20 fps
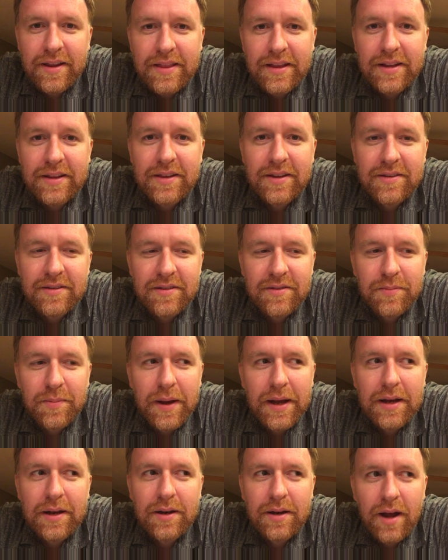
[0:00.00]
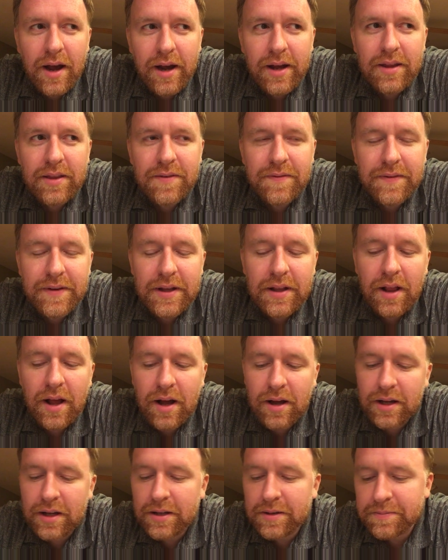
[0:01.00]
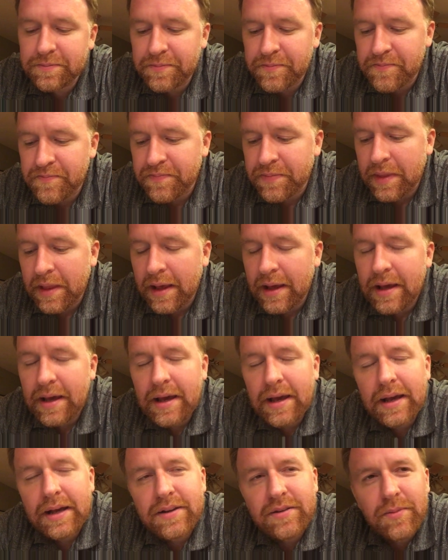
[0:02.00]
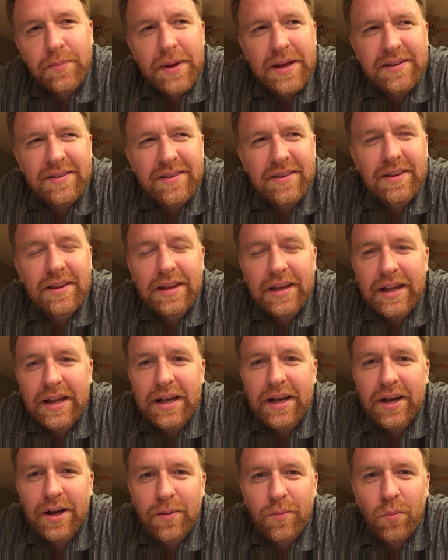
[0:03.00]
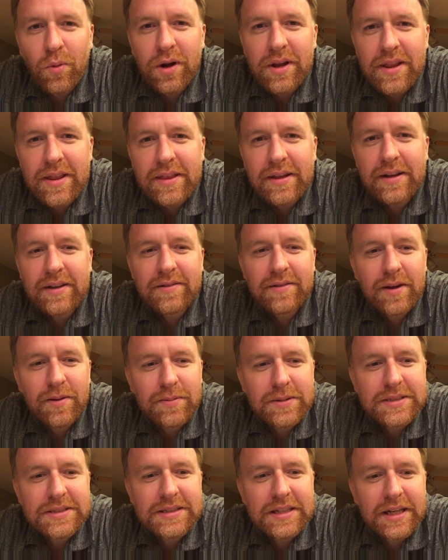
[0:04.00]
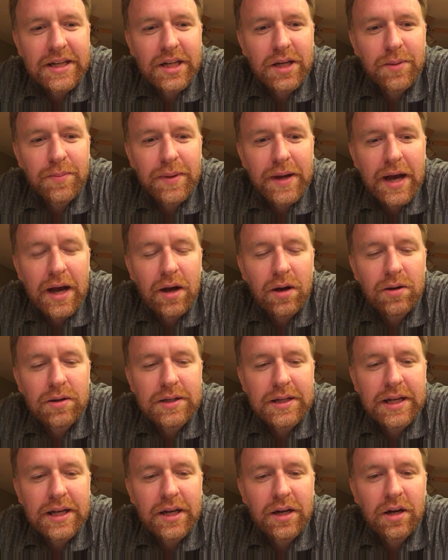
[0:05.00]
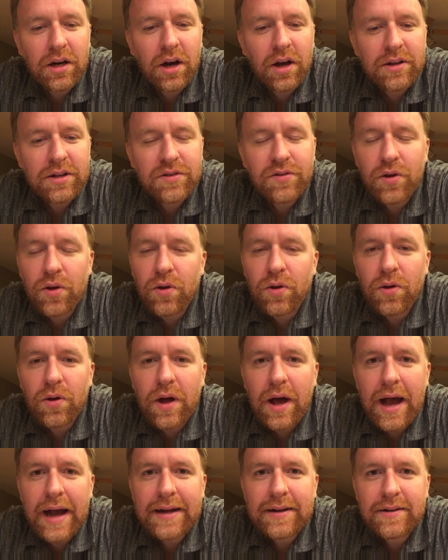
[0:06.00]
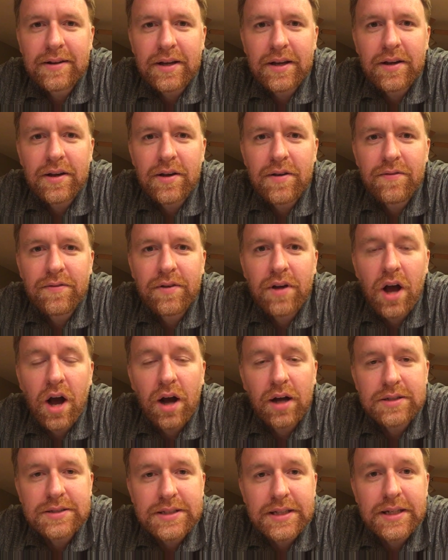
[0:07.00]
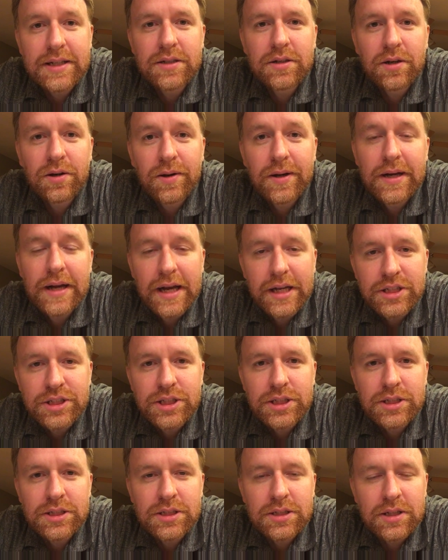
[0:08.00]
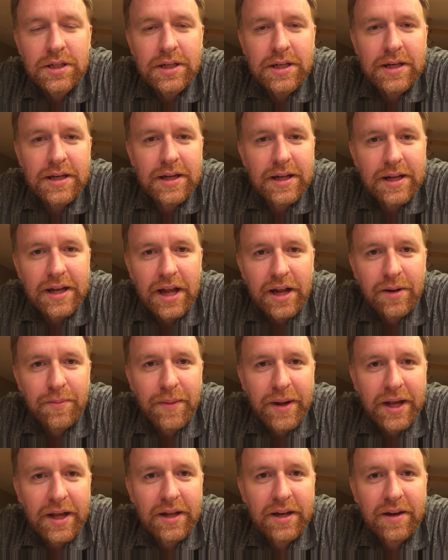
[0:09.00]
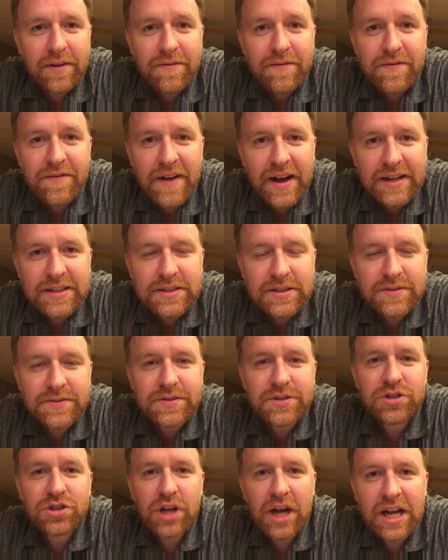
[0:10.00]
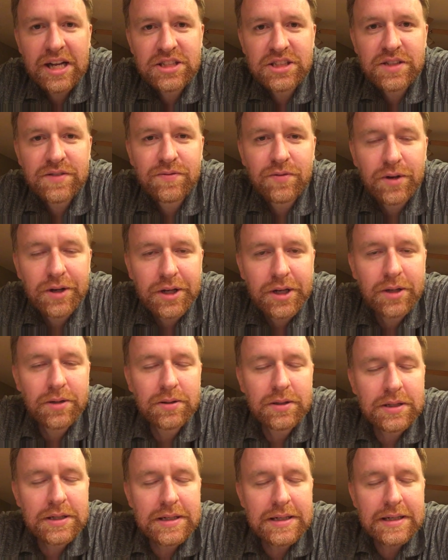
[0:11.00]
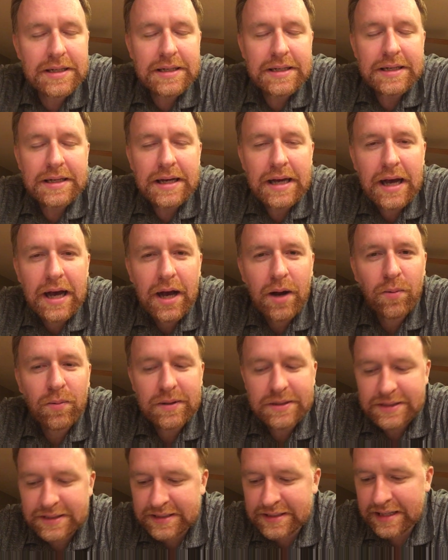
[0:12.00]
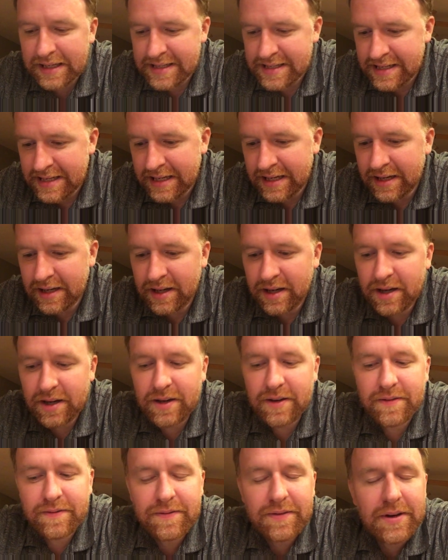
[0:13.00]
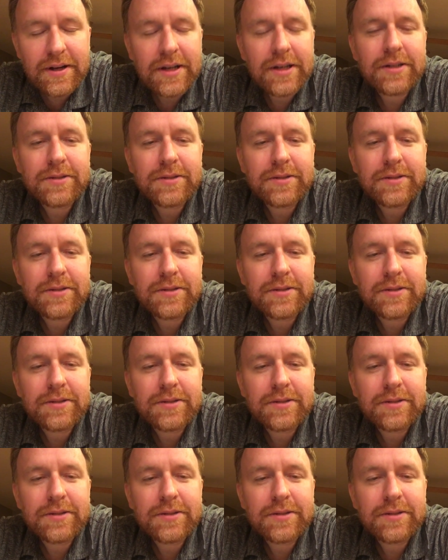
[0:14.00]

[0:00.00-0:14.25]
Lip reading: think this is my ninth vlog. So basically, one of the things I was thinking about here on this whole idea of content creation and how to make an effective strategy for you was this idea of,